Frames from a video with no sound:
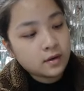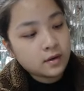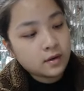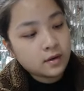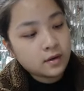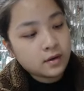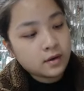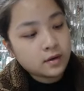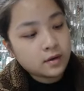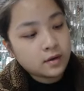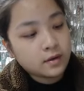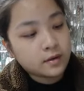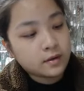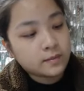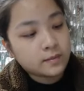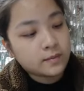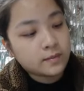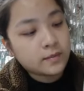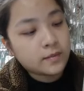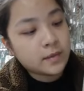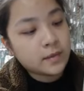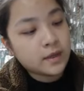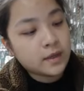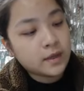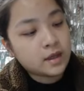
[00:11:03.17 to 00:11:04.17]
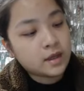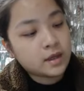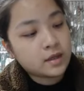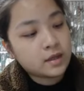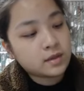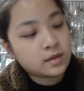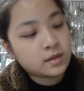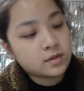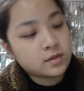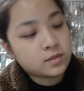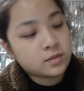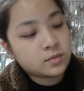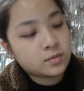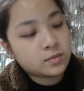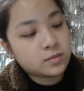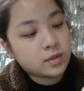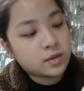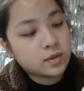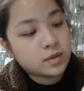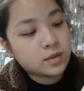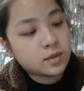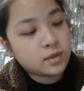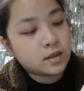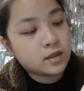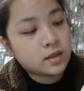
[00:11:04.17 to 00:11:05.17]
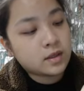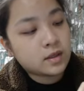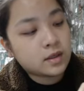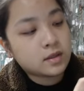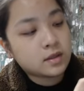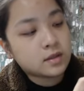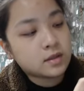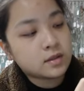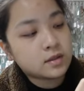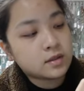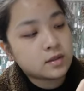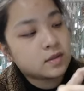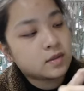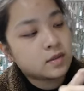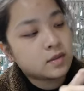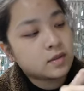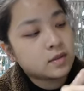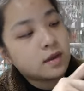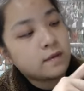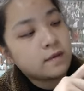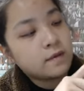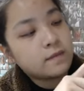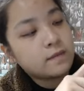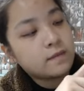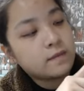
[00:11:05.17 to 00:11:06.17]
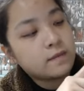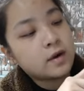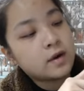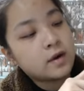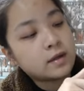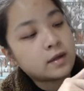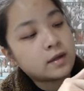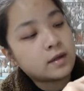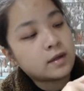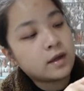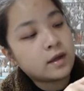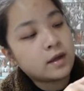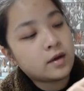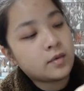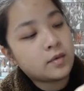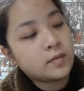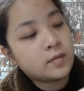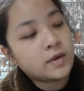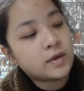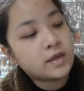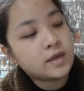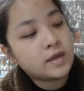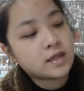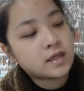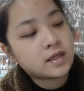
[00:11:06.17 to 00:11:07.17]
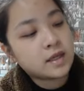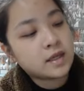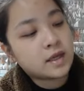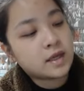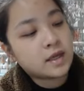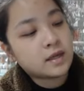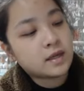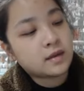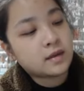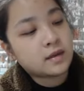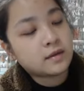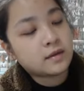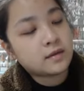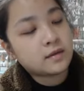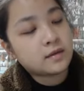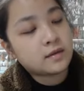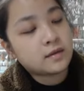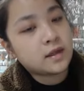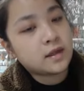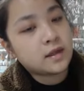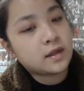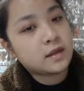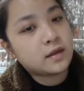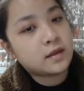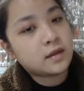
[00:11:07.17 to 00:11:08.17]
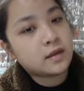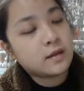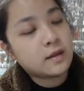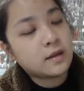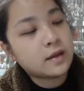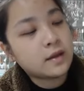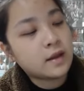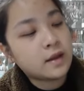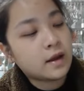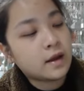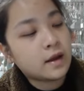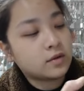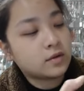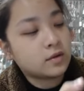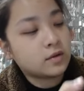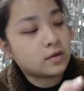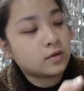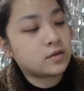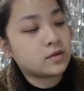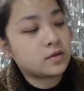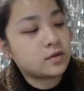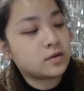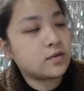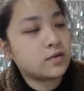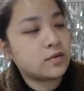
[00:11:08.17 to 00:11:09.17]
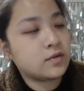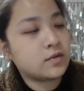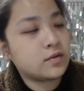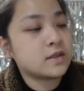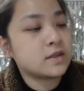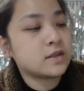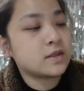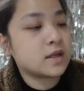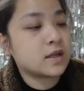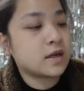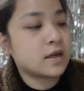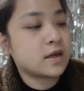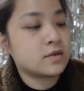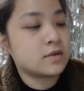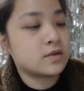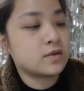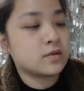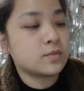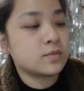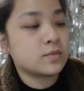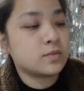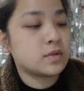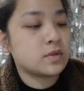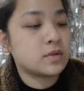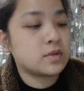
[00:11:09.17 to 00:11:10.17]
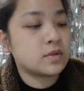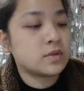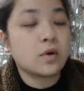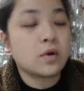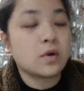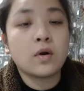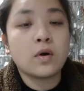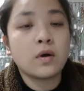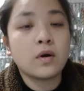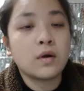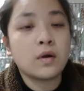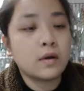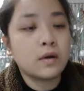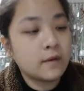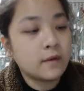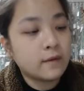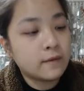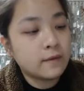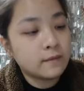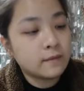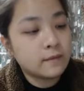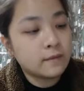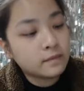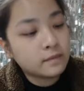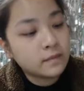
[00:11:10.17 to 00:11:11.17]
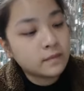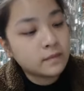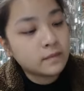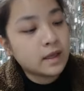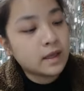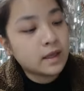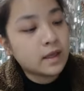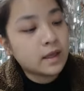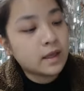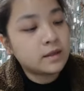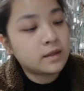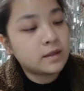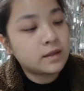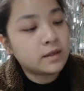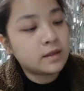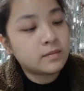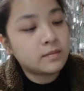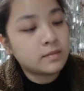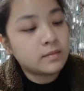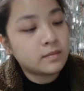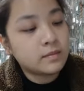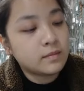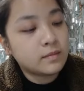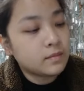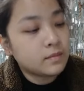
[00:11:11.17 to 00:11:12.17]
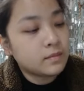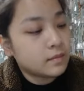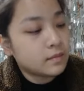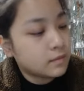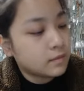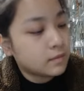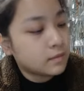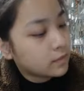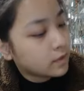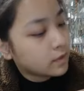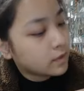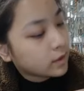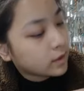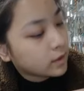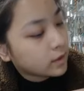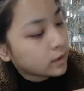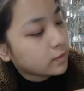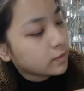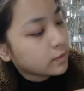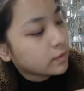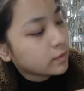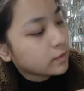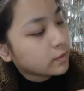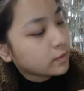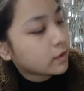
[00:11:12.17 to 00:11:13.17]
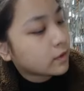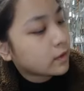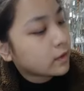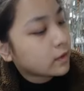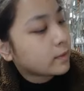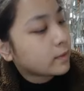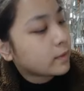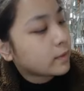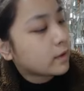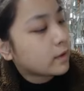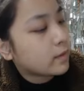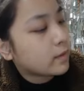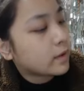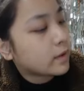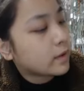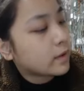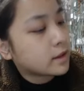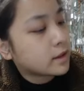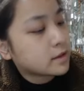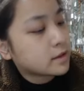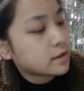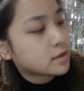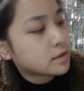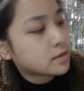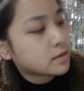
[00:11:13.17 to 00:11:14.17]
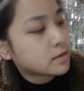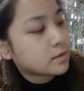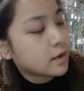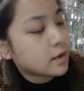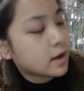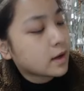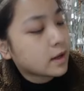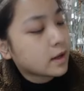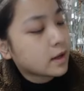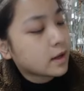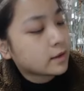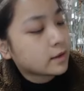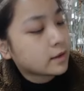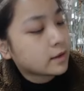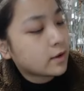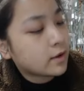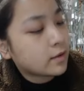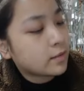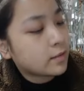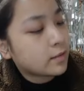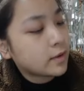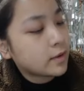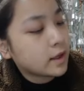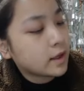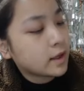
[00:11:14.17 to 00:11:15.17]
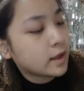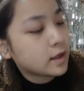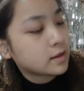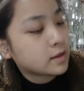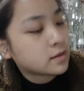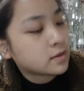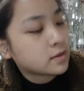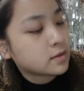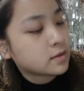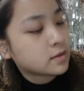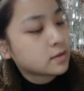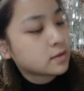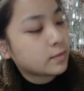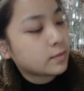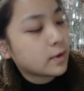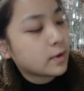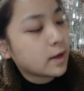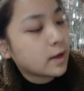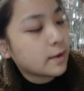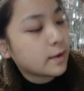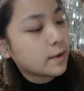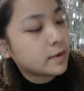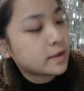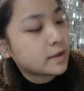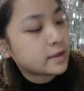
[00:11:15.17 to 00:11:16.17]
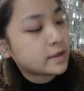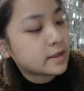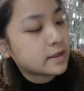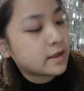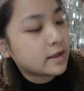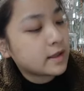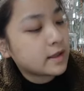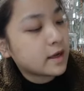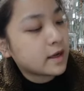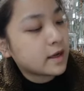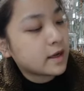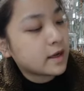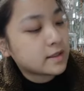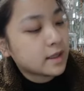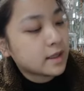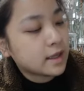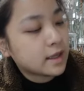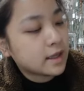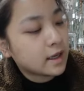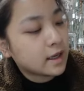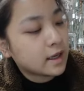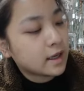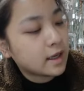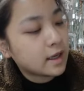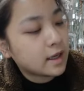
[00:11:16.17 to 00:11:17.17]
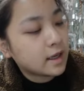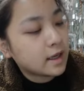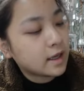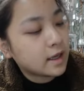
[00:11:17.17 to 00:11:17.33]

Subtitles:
on beads with these, with some roundel beads in. There are different kinds of stone. Yeah, the milky blue aquamarines roundel beads, lapis lazuli,